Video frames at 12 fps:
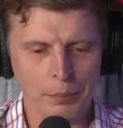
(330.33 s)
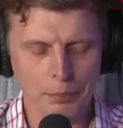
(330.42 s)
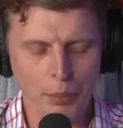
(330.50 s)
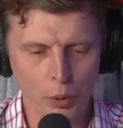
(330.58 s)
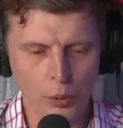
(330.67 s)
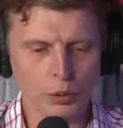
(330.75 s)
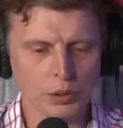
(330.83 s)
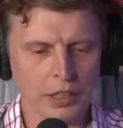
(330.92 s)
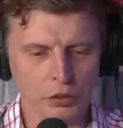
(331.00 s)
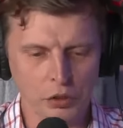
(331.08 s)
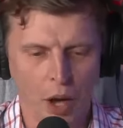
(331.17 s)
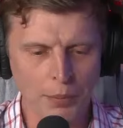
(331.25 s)
pull
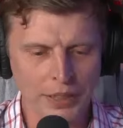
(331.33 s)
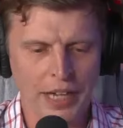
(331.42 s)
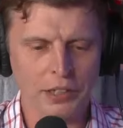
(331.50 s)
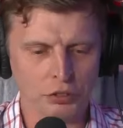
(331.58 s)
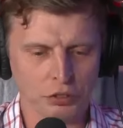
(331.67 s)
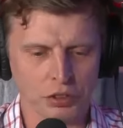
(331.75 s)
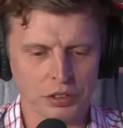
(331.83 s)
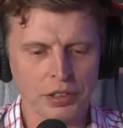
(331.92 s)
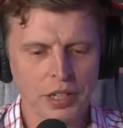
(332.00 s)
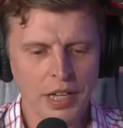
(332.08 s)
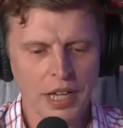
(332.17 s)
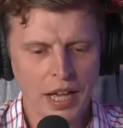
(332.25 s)
and domination
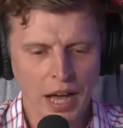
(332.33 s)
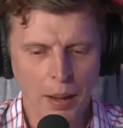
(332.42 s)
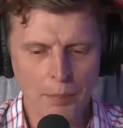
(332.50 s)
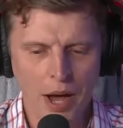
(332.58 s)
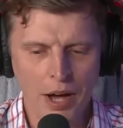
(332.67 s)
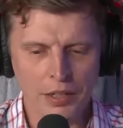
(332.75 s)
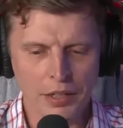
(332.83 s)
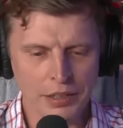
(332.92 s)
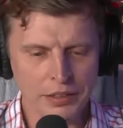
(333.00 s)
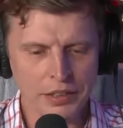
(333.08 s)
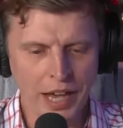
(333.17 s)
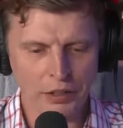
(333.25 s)
among
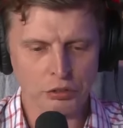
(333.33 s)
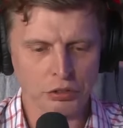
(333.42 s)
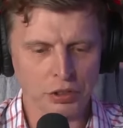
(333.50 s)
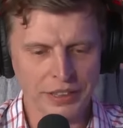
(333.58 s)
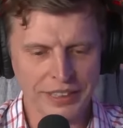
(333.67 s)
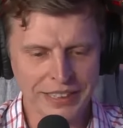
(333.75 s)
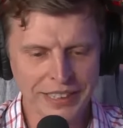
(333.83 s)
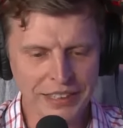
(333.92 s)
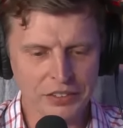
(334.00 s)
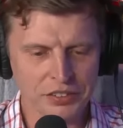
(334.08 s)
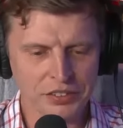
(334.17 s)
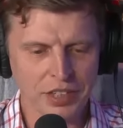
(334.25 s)
national
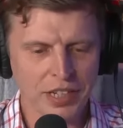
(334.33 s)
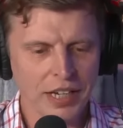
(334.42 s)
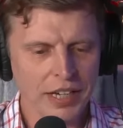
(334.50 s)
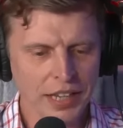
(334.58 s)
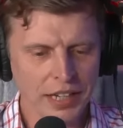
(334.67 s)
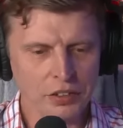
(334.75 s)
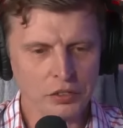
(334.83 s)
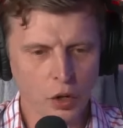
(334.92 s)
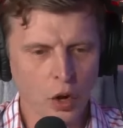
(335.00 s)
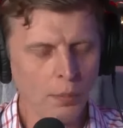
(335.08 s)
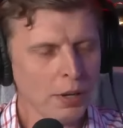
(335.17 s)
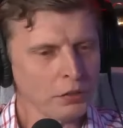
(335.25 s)
elites that it's
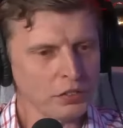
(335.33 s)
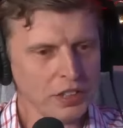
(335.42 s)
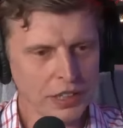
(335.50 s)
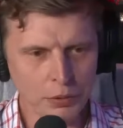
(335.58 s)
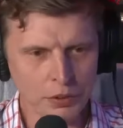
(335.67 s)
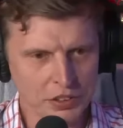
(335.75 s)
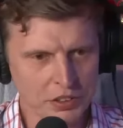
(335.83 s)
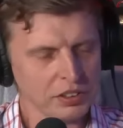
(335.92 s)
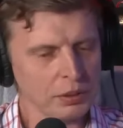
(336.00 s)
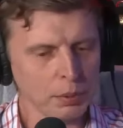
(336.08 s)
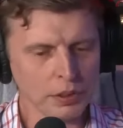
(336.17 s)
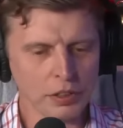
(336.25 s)
almost
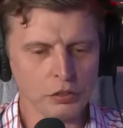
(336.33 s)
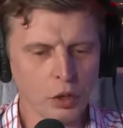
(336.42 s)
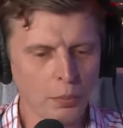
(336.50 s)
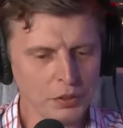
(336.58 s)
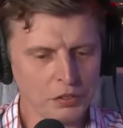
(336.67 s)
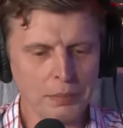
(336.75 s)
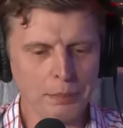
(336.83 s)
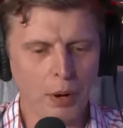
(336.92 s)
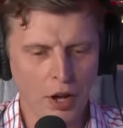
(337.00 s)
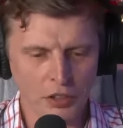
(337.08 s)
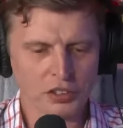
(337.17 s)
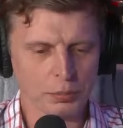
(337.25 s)
irresistible and it's almost
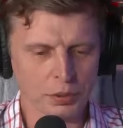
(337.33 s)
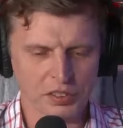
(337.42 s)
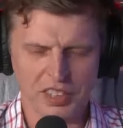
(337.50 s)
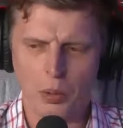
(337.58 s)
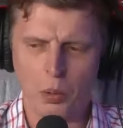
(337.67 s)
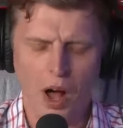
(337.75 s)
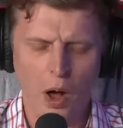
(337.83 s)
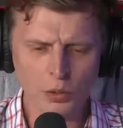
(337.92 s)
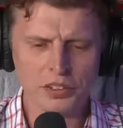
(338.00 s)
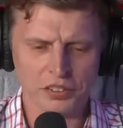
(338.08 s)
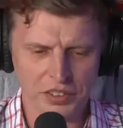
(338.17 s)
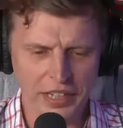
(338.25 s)
impossible to say, well,
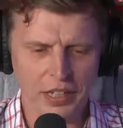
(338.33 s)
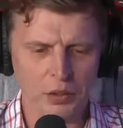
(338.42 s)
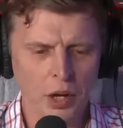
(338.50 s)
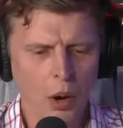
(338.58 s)
hold a second,